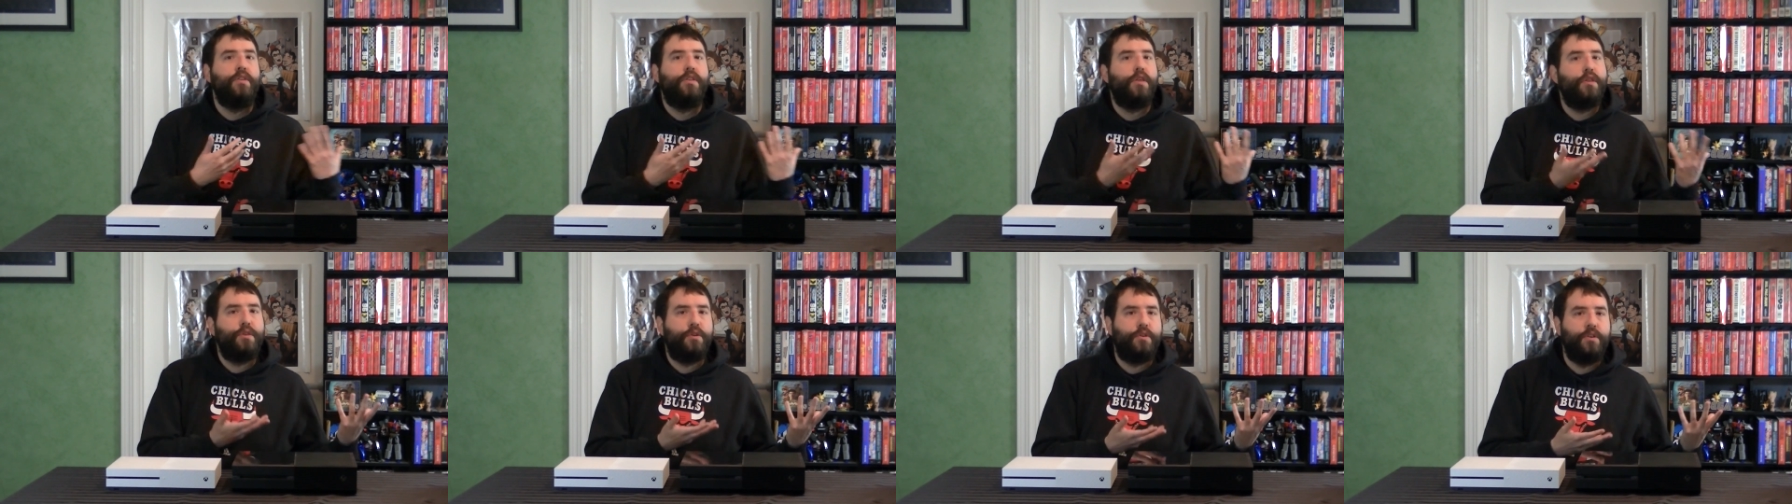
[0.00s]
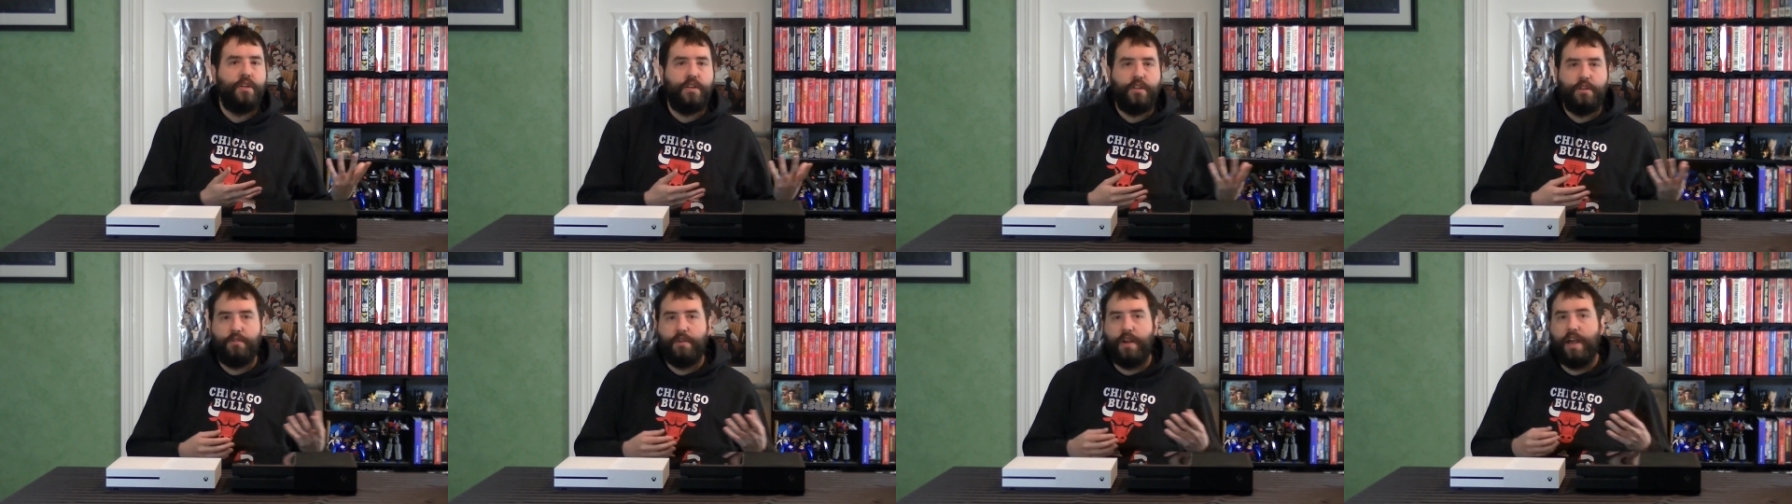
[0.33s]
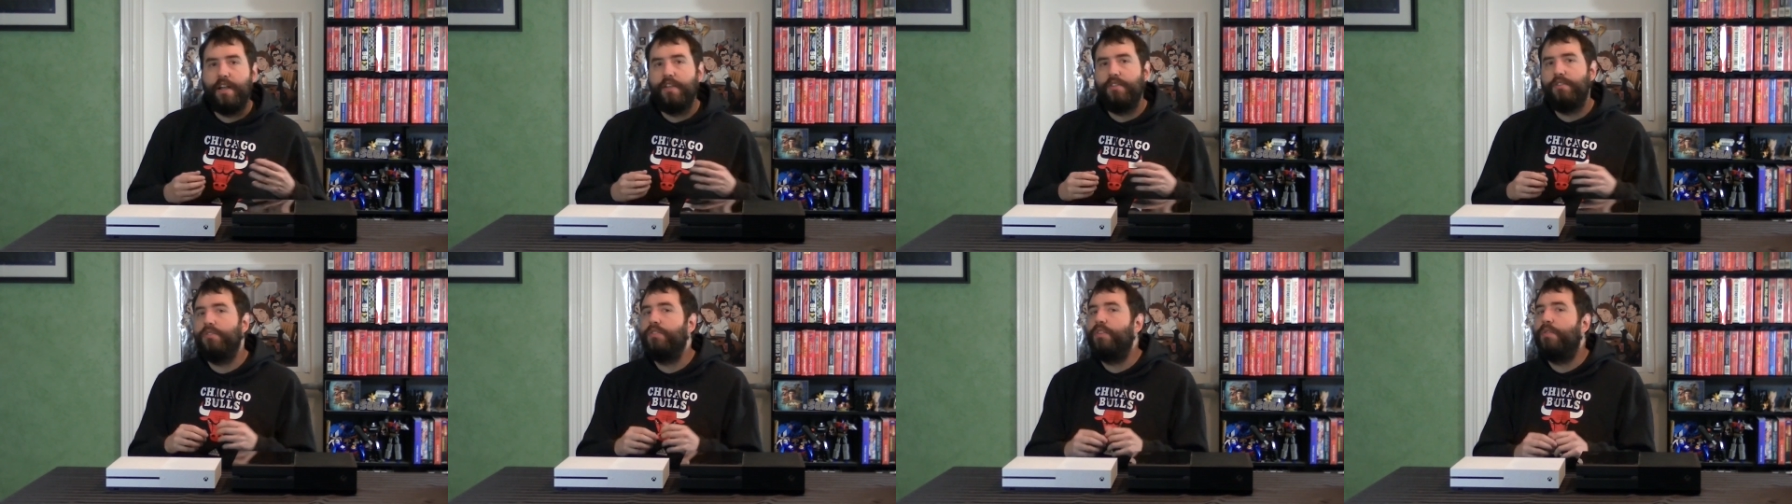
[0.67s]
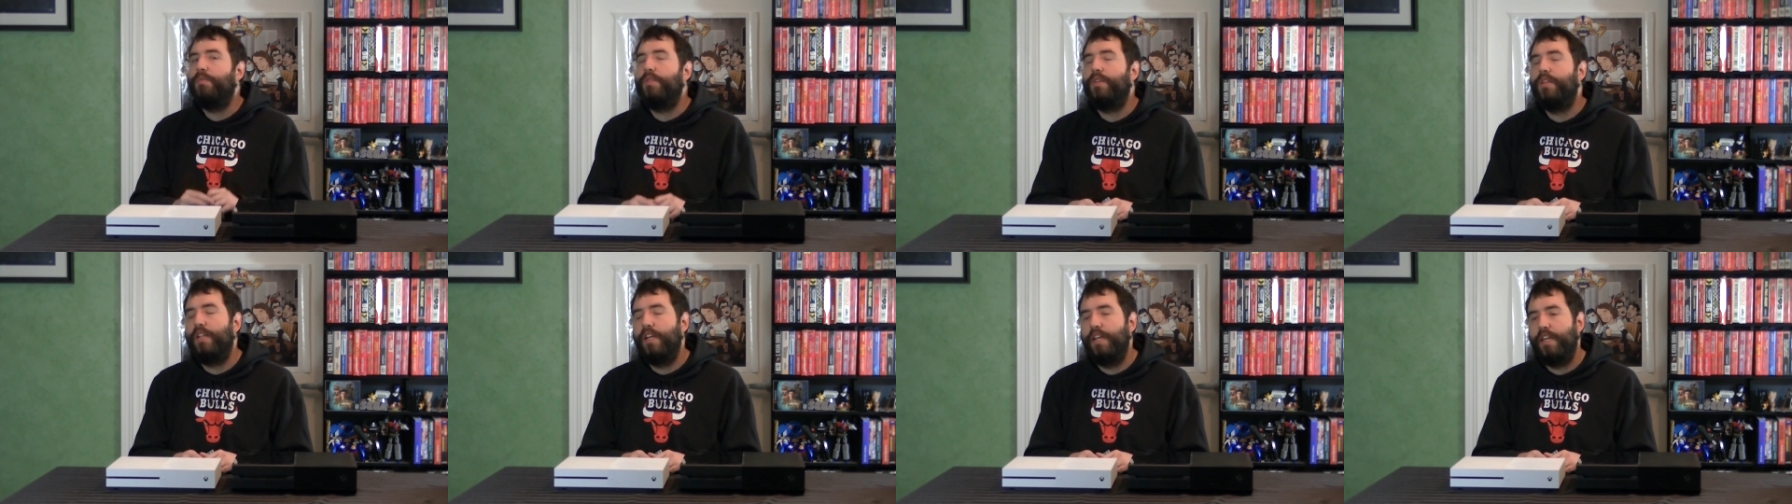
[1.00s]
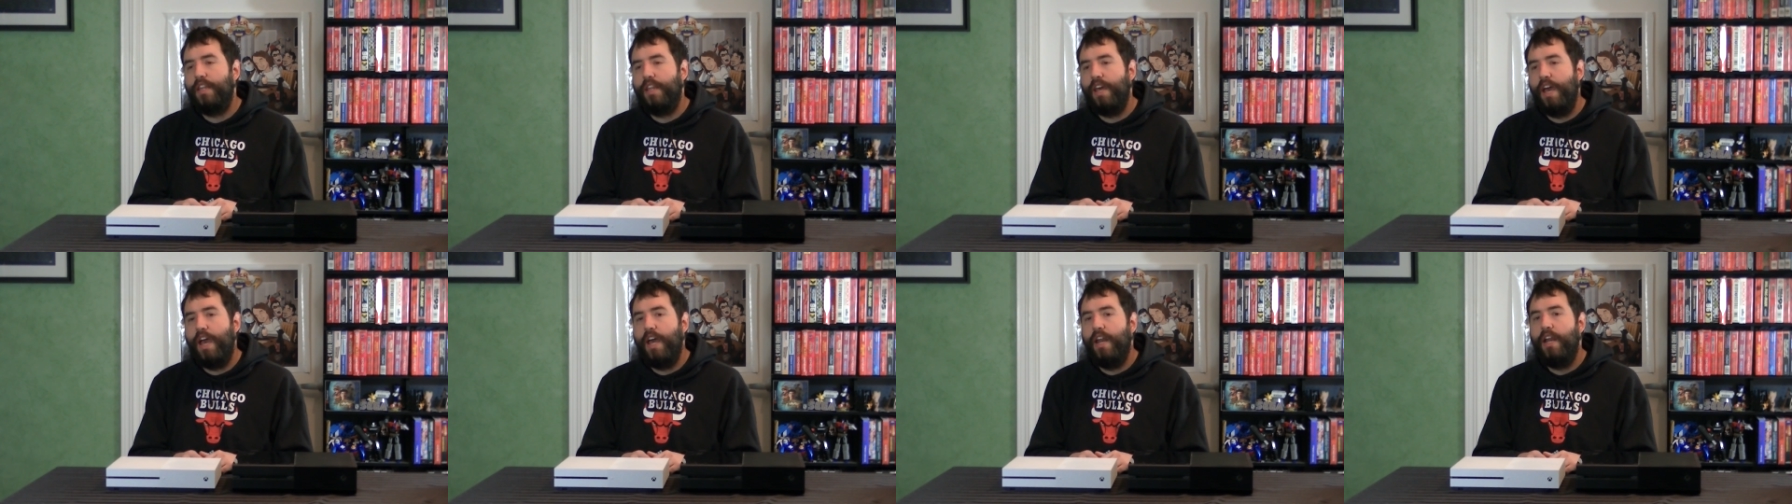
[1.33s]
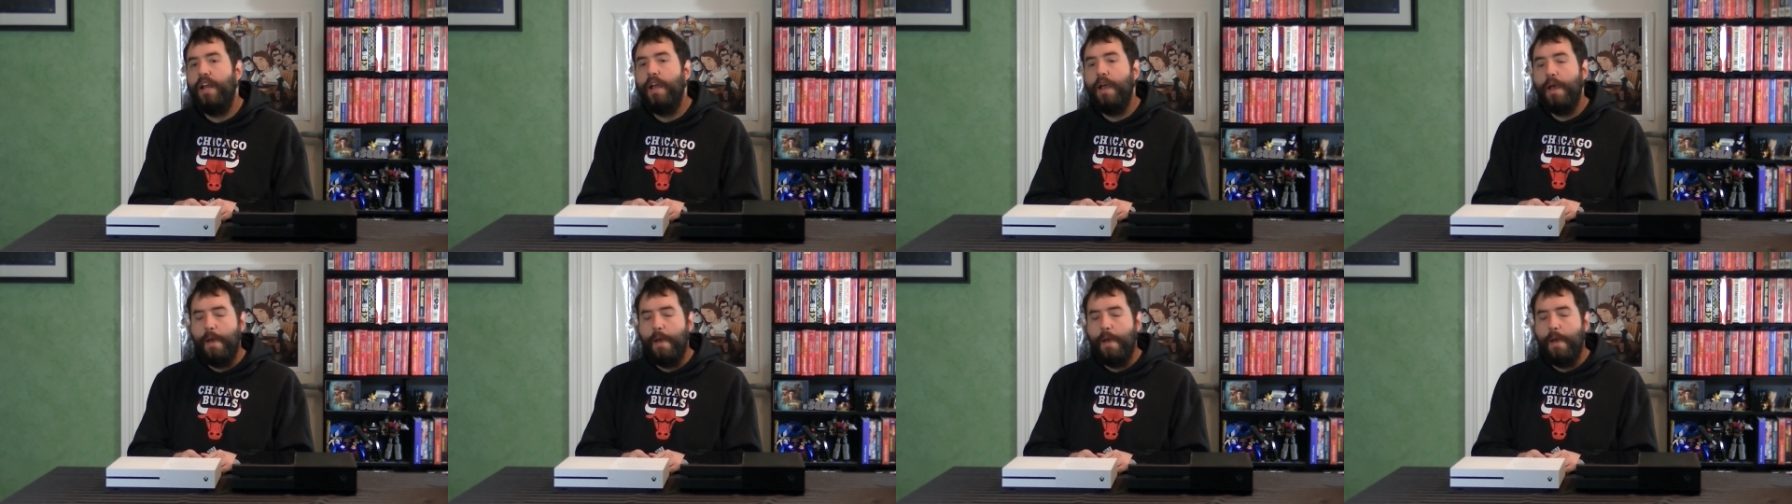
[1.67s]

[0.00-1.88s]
the 32X or something like that,